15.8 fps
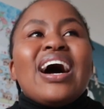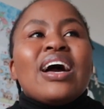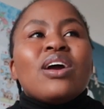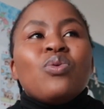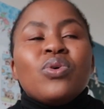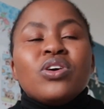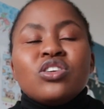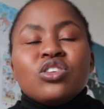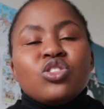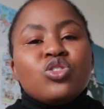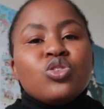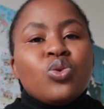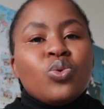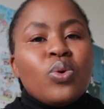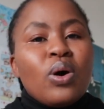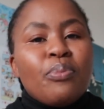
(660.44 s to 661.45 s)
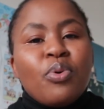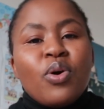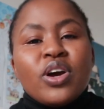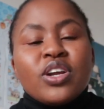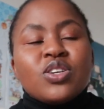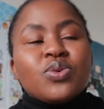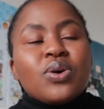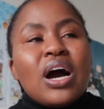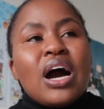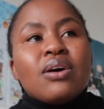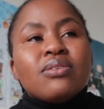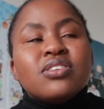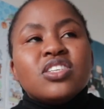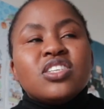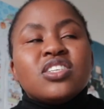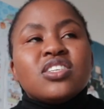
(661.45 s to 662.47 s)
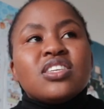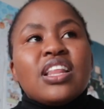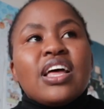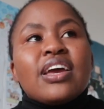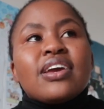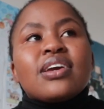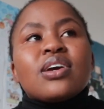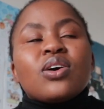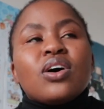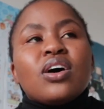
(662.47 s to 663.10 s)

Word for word: I went through a point where I was just like,